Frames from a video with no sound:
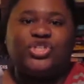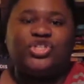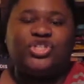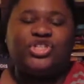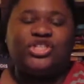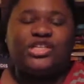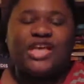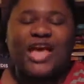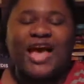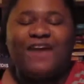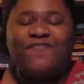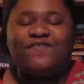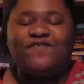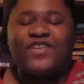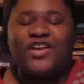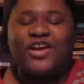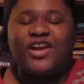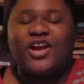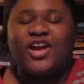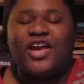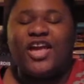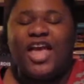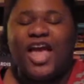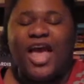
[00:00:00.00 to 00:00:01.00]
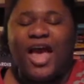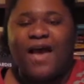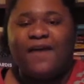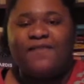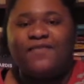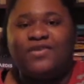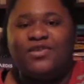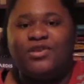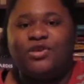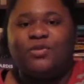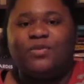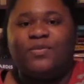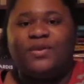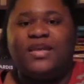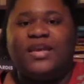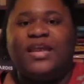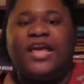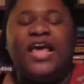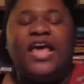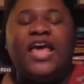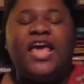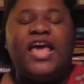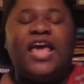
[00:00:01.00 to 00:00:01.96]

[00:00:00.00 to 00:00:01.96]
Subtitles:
She's half fairy, half human,